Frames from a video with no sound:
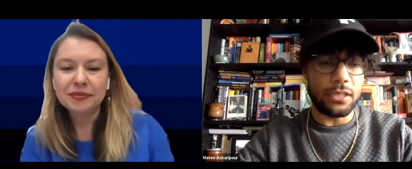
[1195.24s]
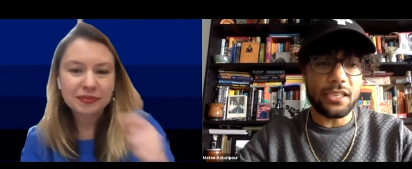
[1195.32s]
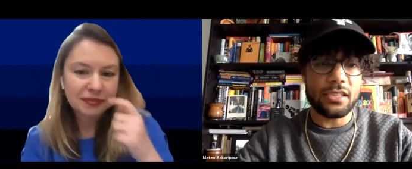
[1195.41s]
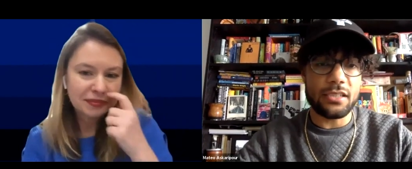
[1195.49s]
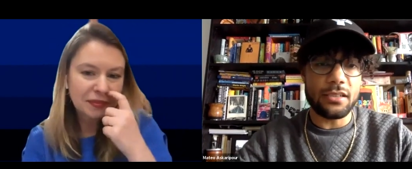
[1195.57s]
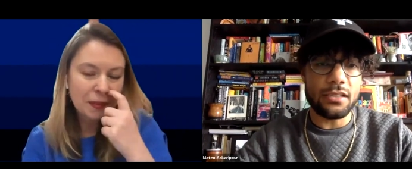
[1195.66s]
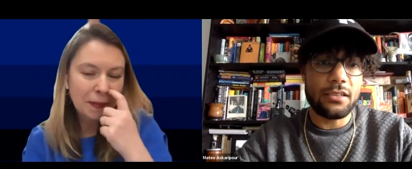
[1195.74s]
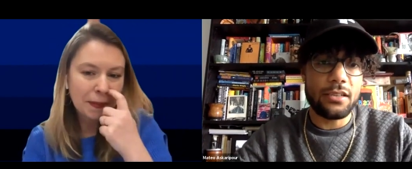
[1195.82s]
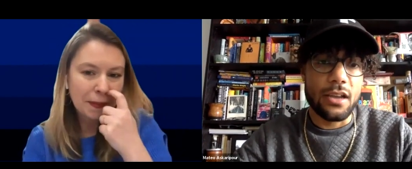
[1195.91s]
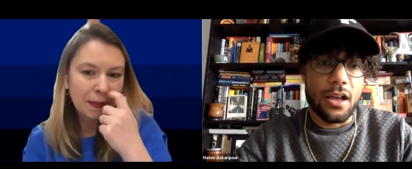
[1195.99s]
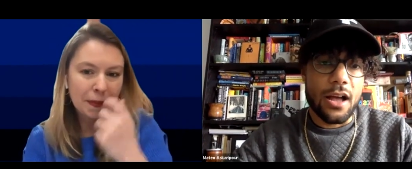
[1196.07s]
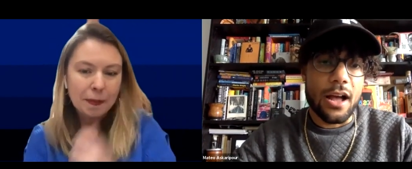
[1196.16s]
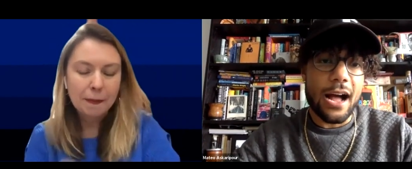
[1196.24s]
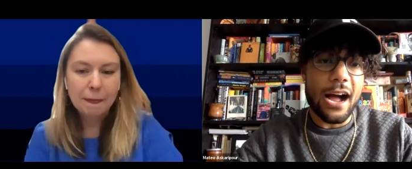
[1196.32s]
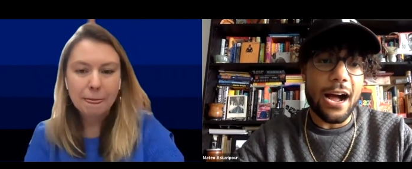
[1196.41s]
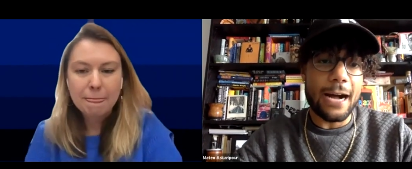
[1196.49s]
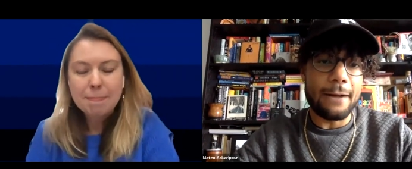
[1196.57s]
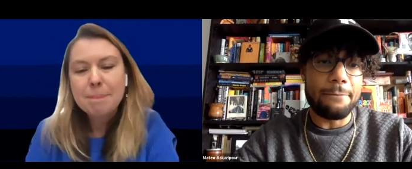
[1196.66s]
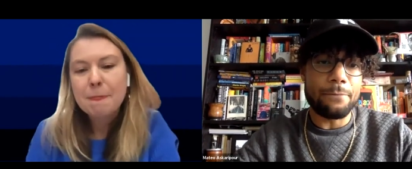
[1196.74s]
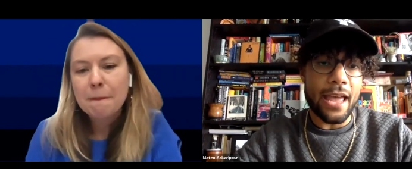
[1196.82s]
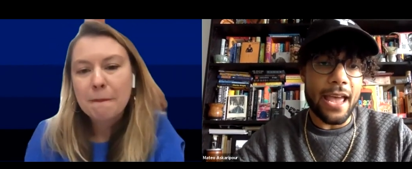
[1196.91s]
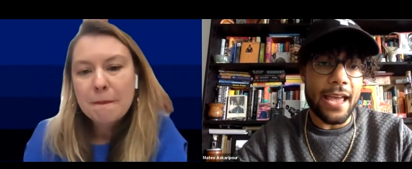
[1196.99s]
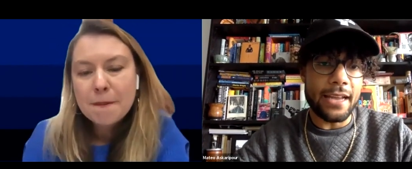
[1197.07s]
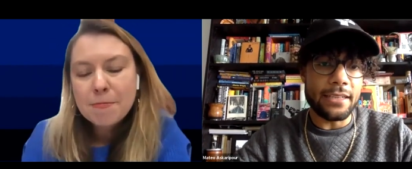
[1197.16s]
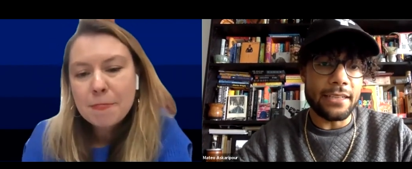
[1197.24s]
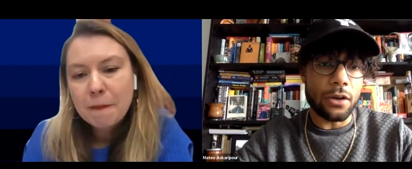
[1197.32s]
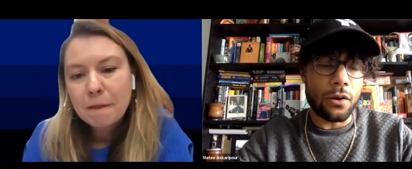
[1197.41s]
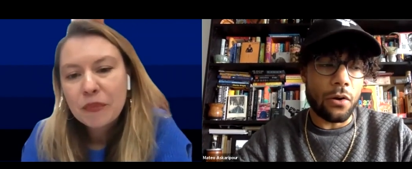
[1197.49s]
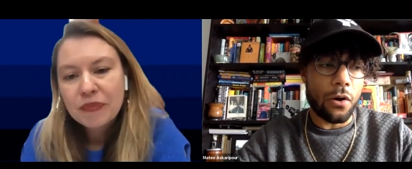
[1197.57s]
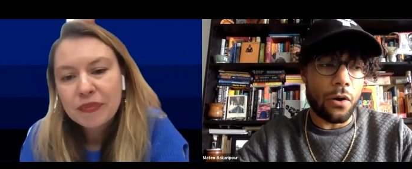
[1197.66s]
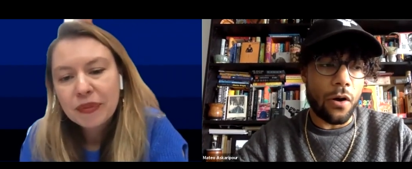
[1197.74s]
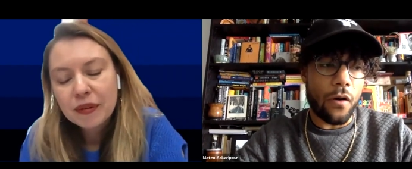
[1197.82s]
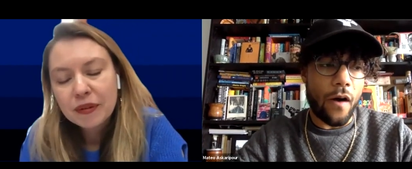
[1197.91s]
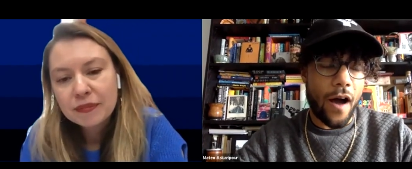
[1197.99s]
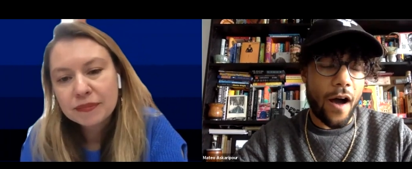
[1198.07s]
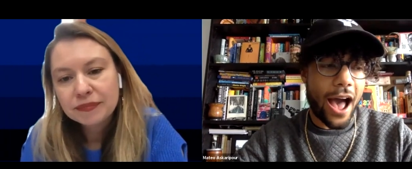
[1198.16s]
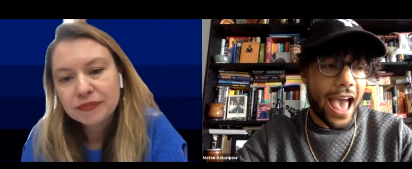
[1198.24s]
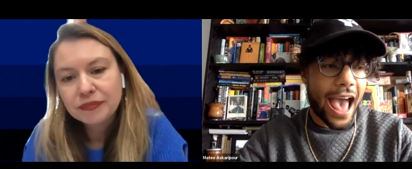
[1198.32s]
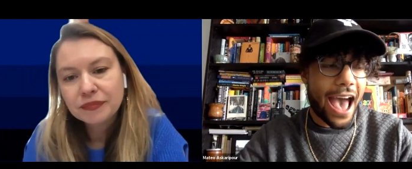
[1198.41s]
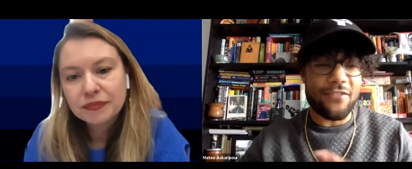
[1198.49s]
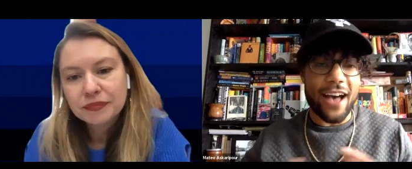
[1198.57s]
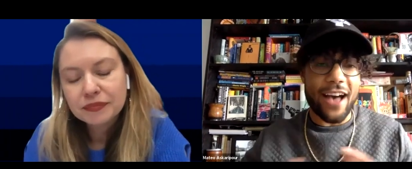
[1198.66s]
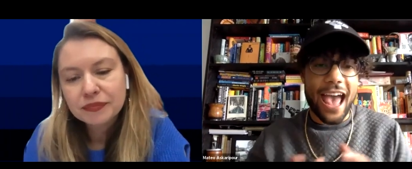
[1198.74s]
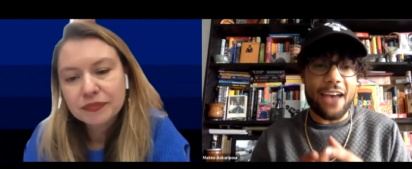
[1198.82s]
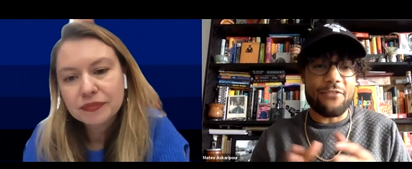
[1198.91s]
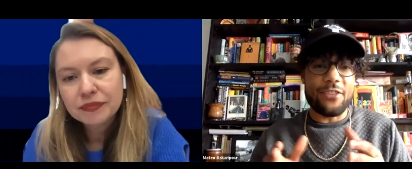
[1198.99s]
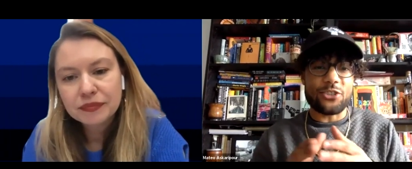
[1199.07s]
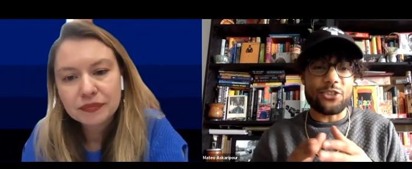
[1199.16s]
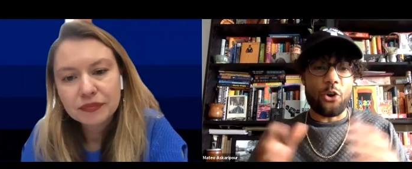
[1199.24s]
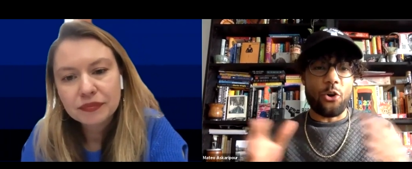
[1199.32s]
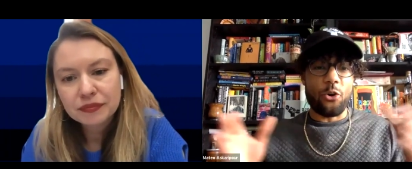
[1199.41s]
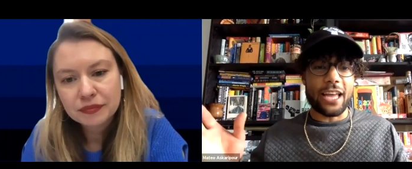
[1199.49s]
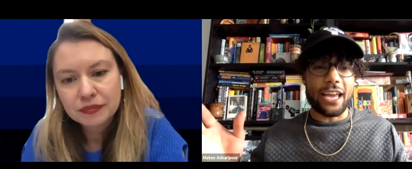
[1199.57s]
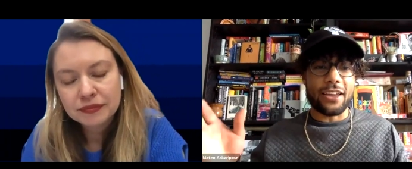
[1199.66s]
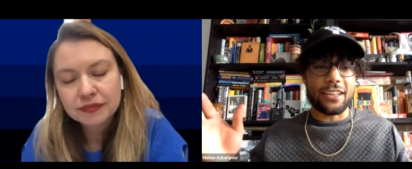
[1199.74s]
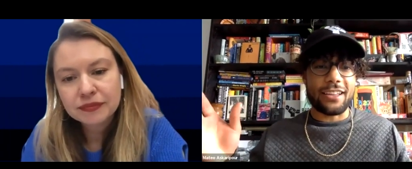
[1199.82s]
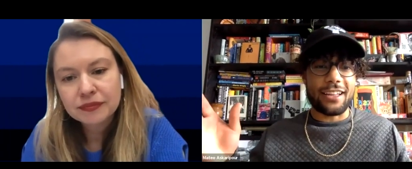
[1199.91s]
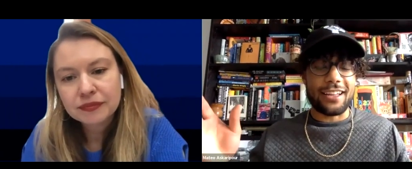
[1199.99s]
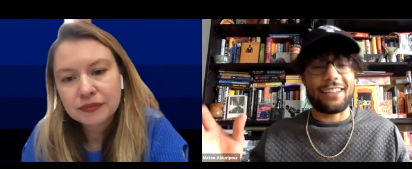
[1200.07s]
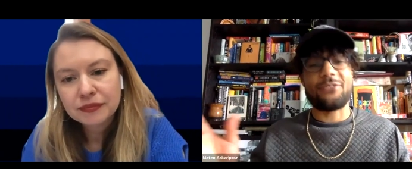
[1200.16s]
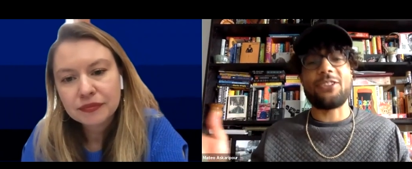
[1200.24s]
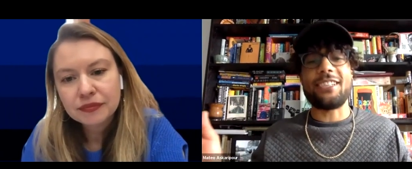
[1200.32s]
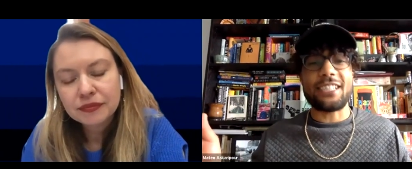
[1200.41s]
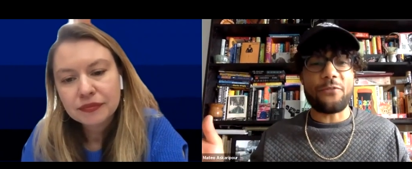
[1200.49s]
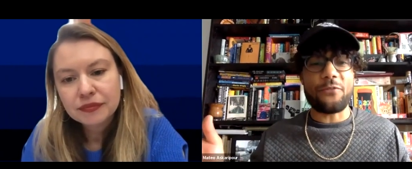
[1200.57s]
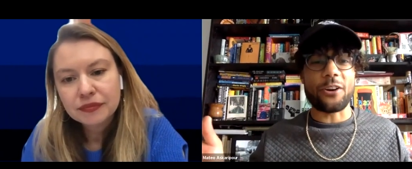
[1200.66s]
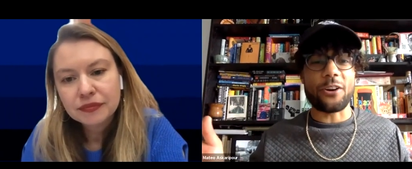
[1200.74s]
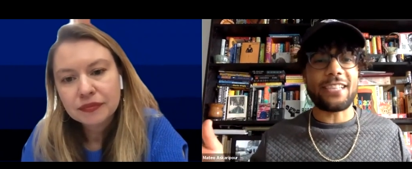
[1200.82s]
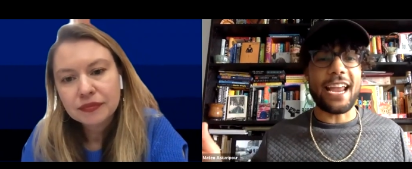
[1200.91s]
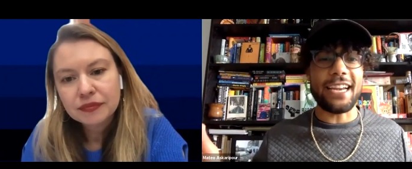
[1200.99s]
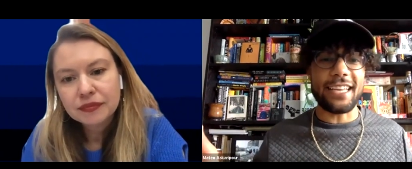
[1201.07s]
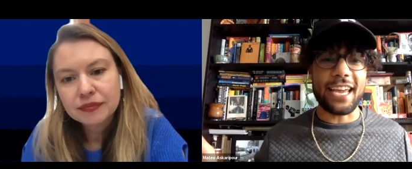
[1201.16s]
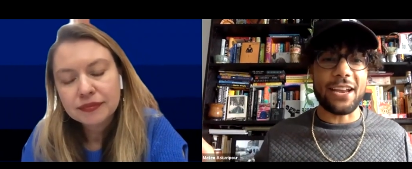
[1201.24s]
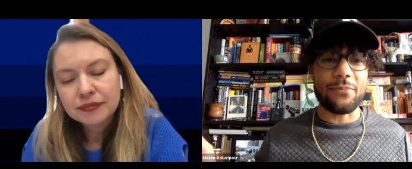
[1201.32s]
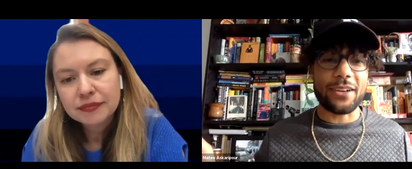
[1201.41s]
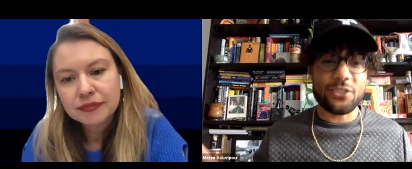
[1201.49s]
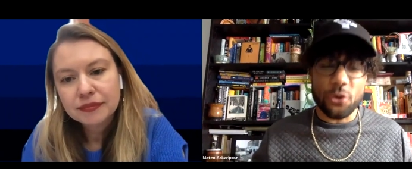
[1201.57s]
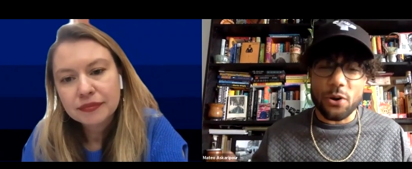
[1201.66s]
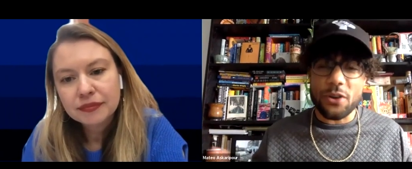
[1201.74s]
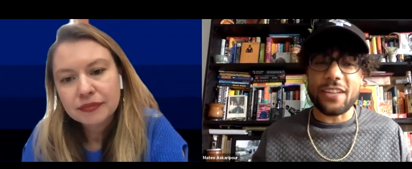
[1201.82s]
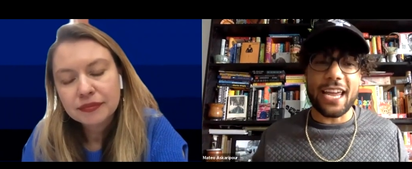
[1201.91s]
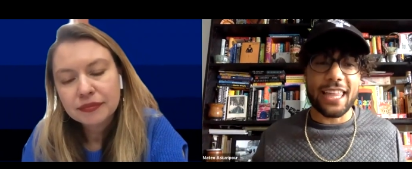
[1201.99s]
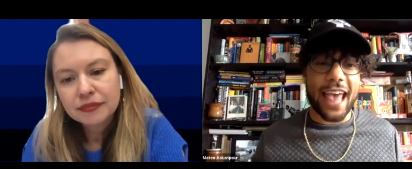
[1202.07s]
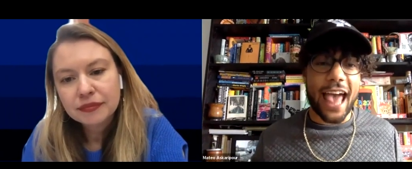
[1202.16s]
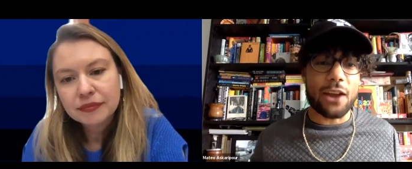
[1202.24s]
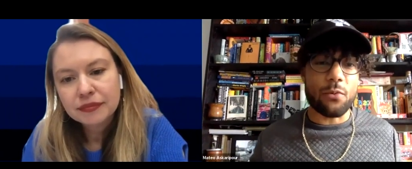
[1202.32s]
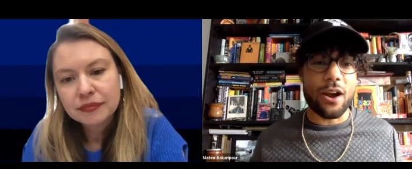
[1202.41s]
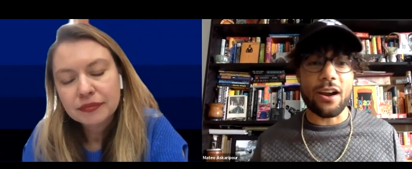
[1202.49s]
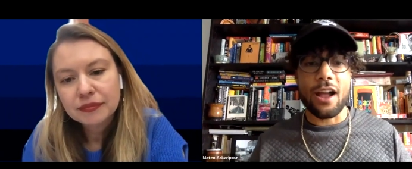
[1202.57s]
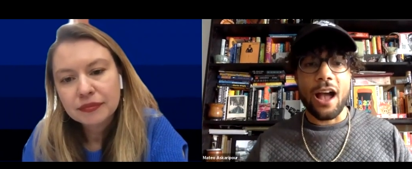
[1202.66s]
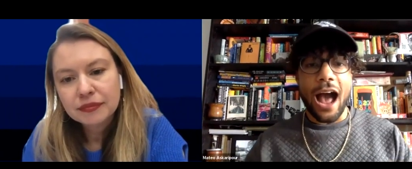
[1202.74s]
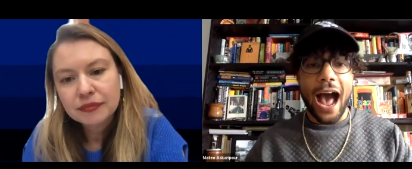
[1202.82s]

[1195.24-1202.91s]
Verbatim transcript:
Speaker 1: medicinal. And I have this whole, like, I was going to say first aid kit, but sort of like that, where